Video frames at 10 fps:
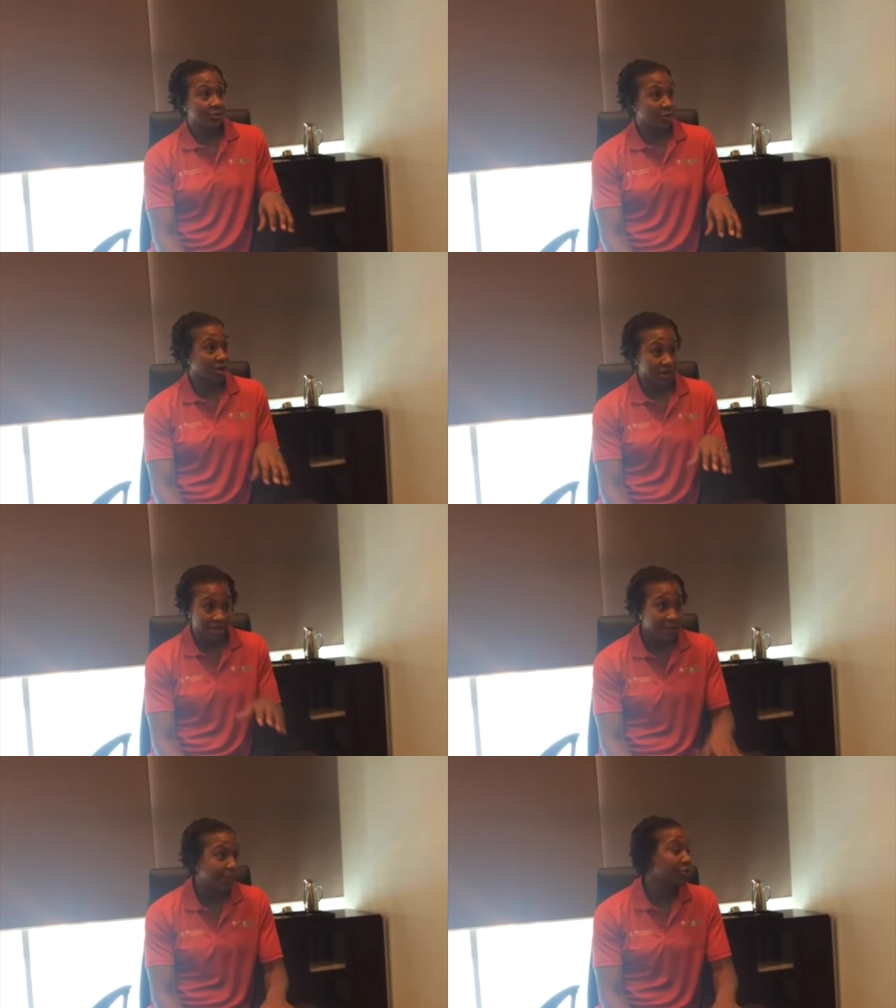we're going to
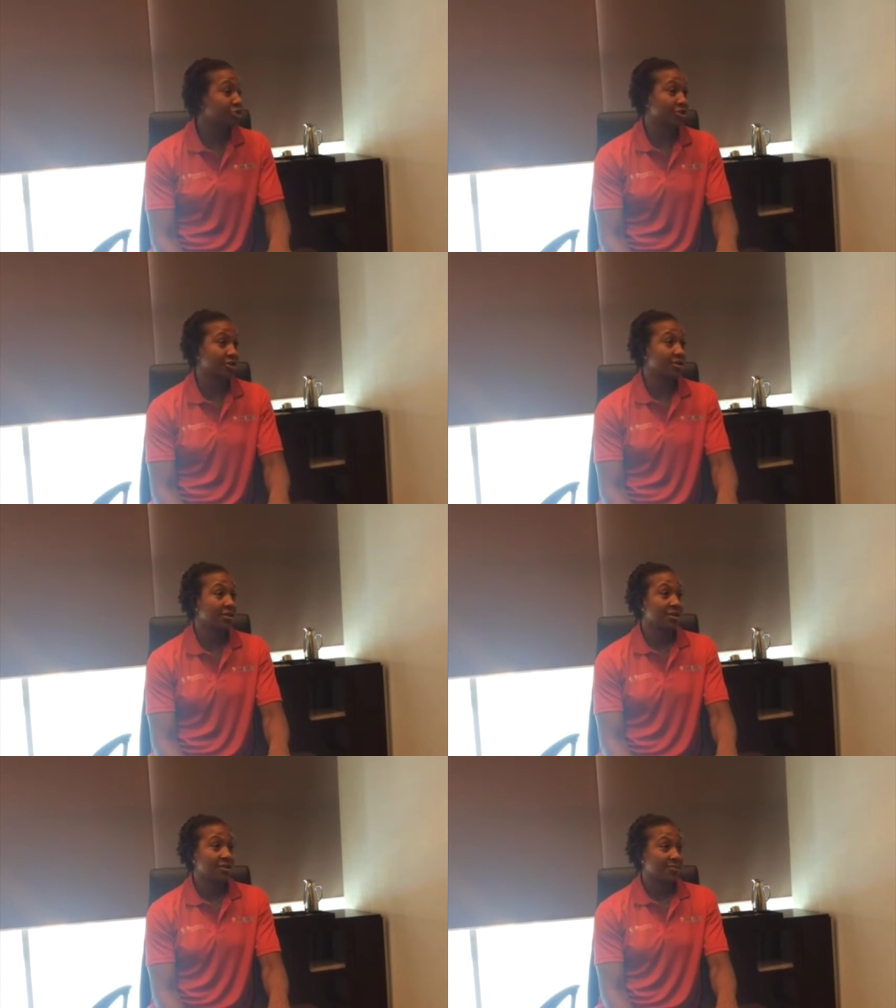keep pushing
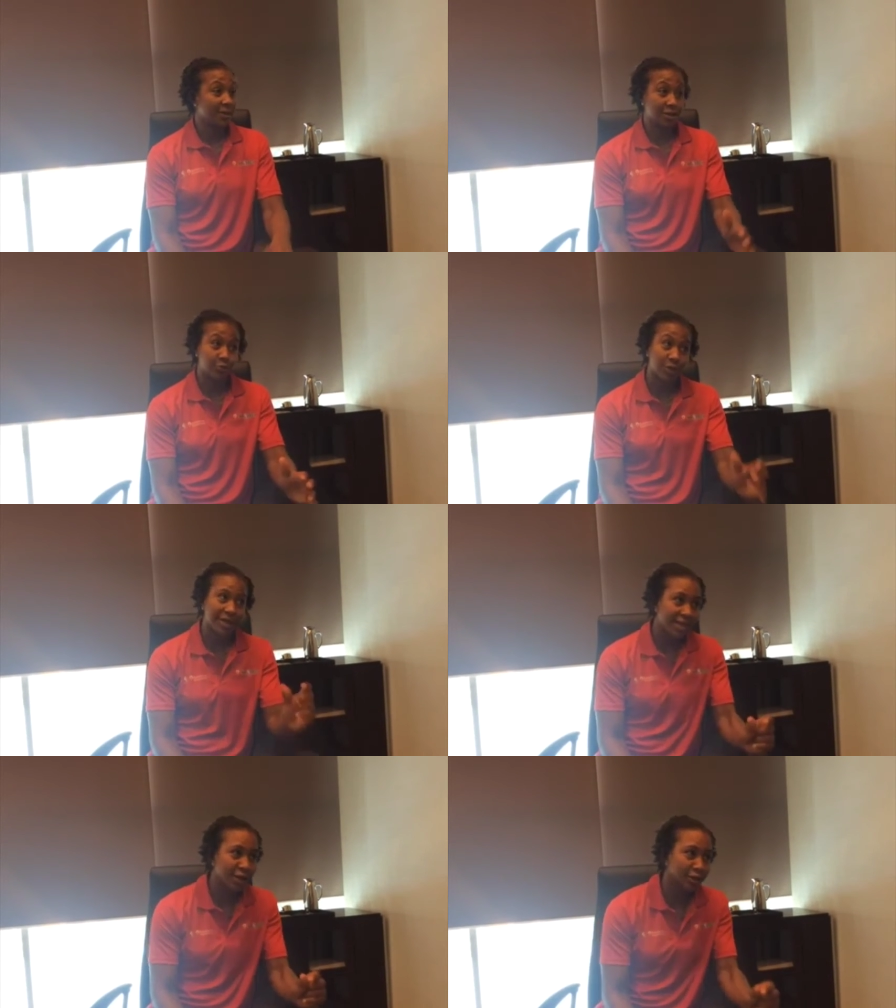because we're
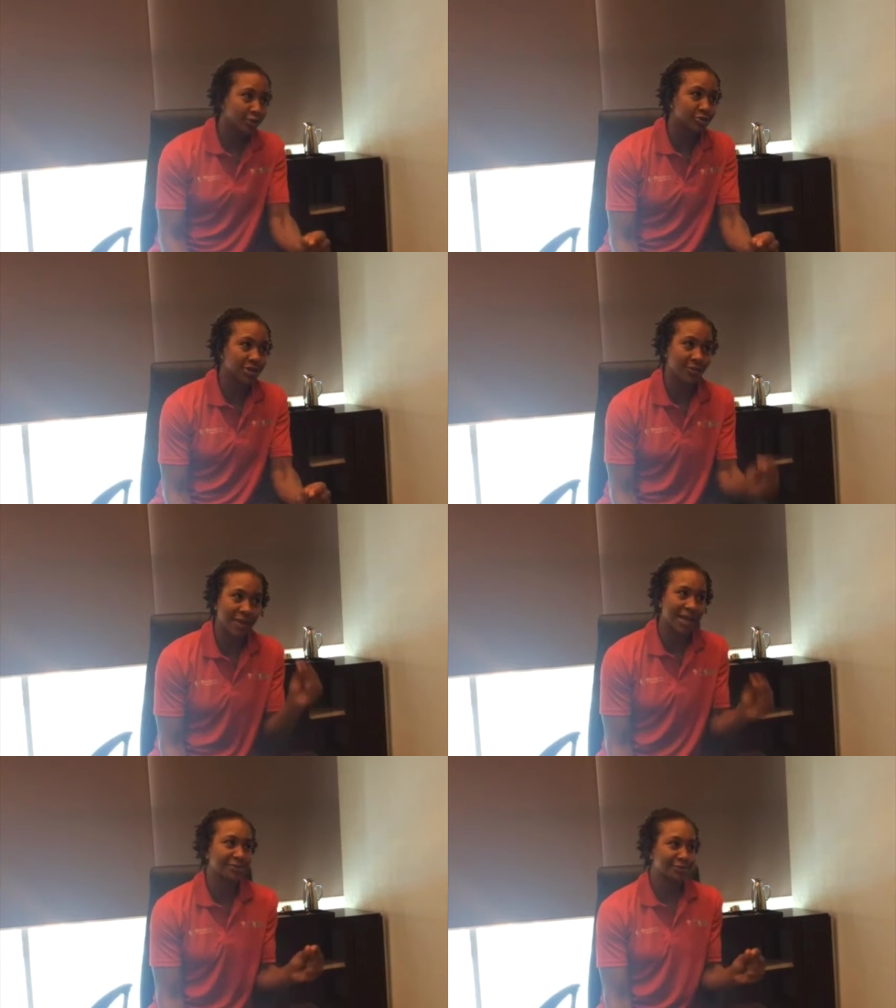getting close. Like we
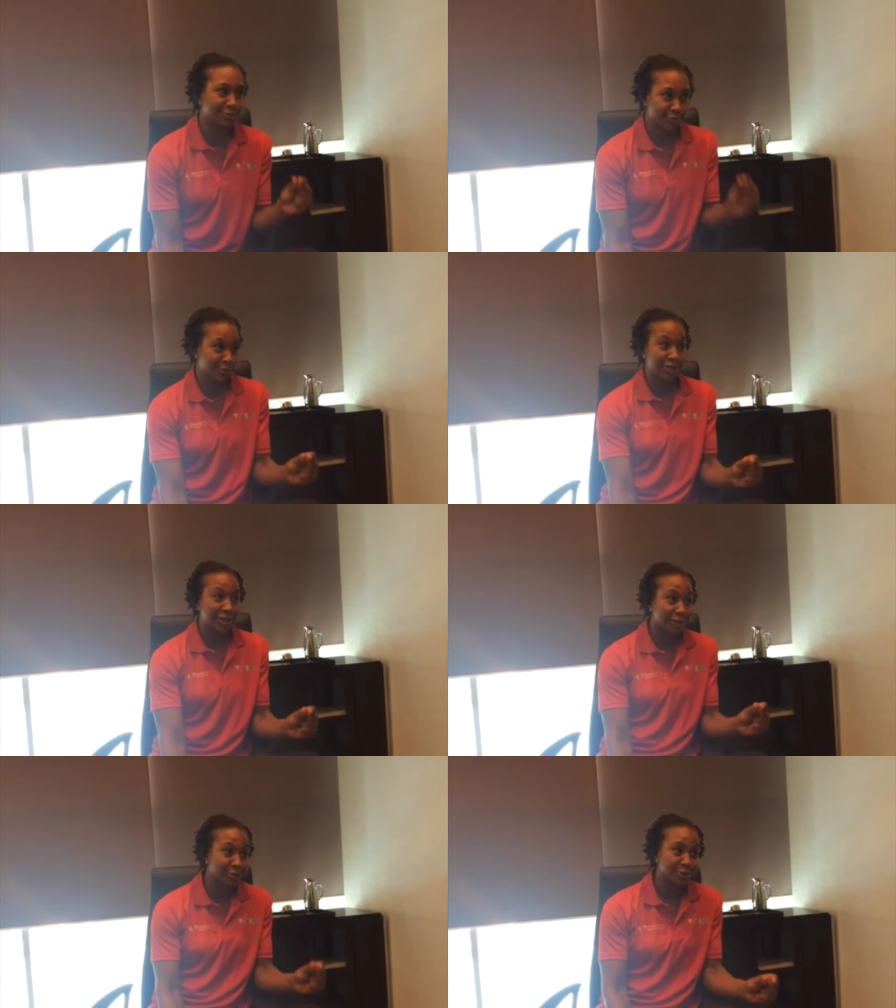got really
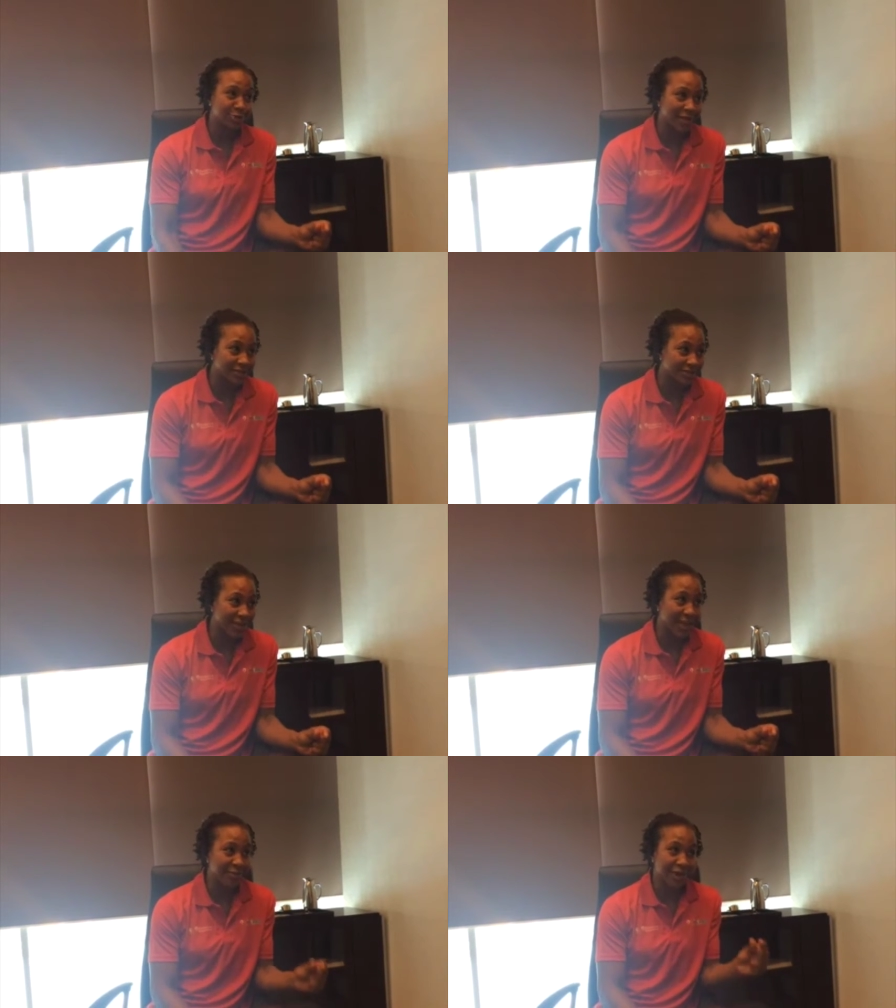close
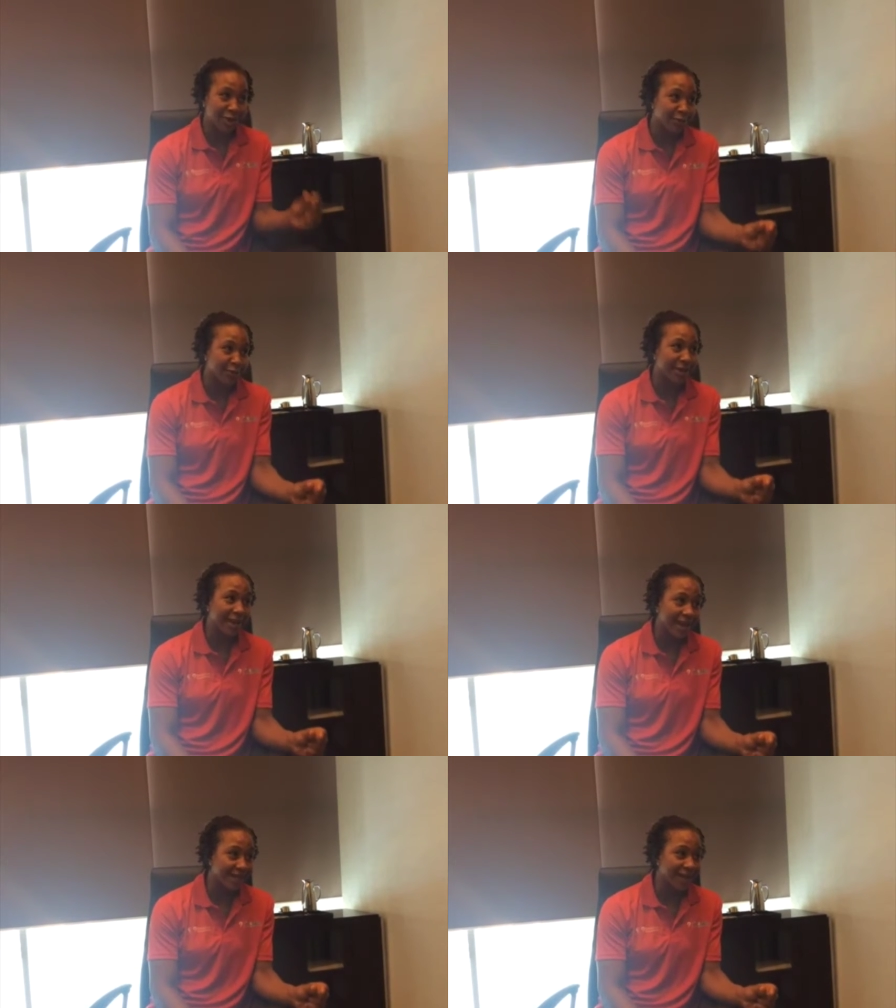2009, we got yeah. all the way to
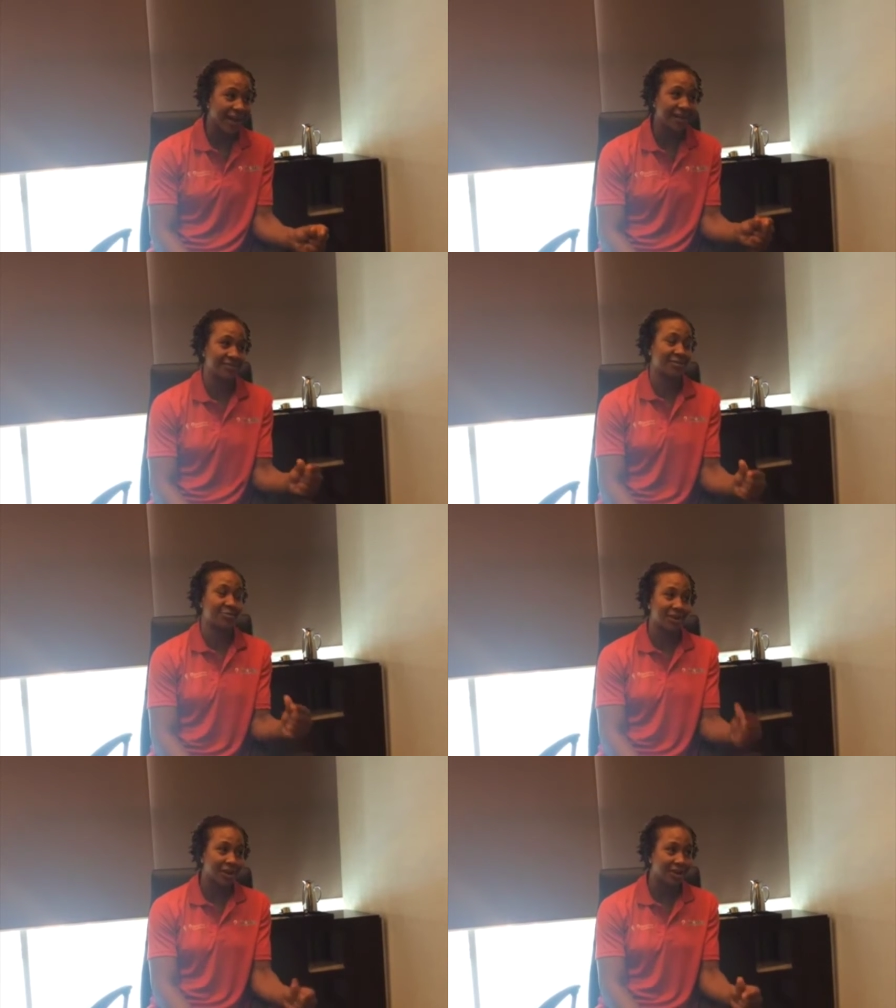game five and yeah.
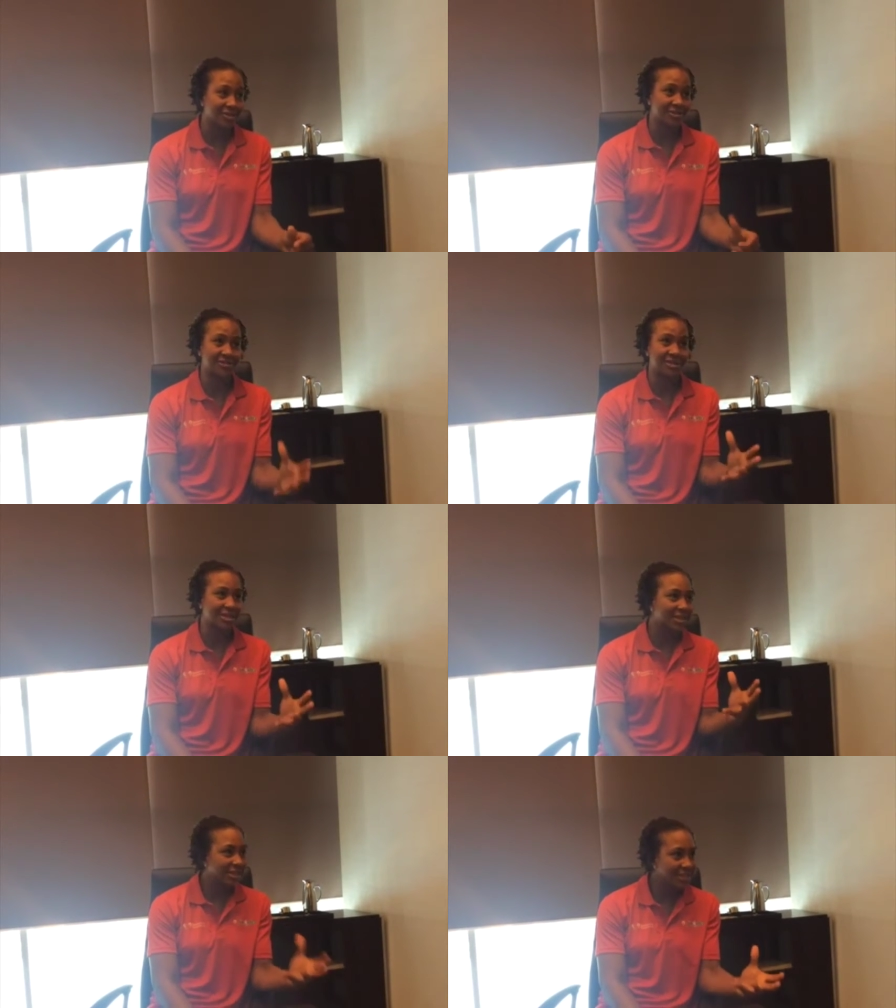then we lost and it was
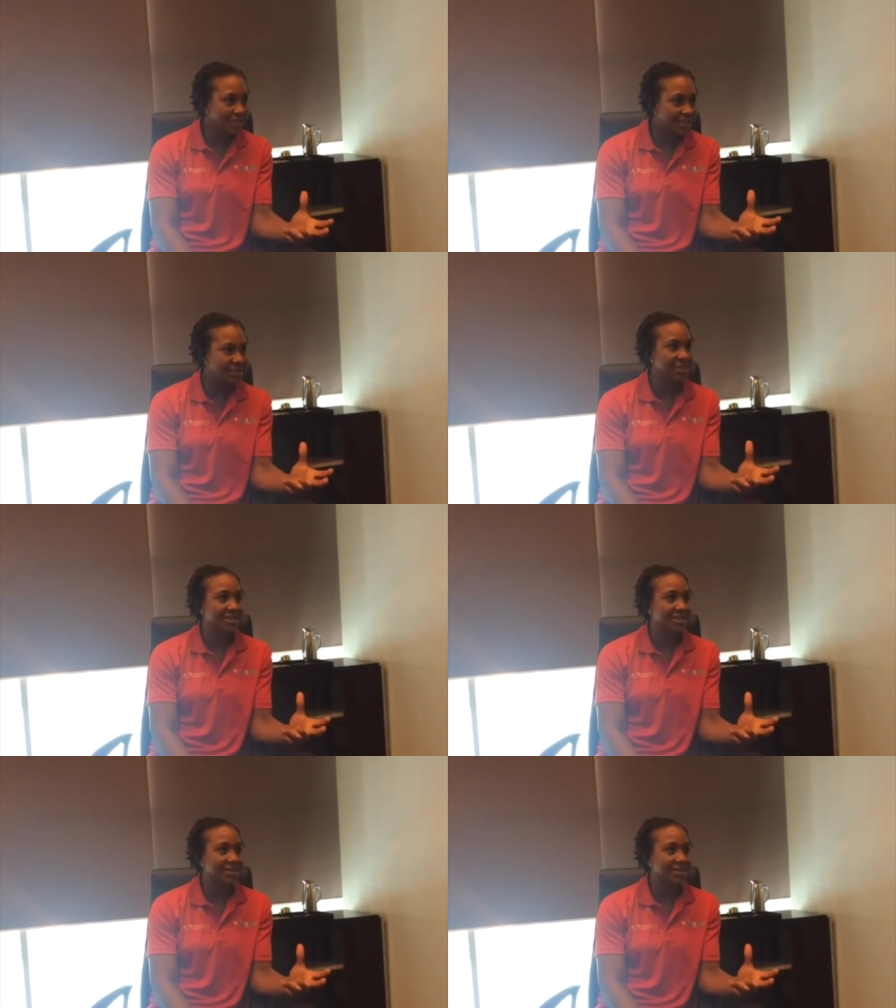like, oh,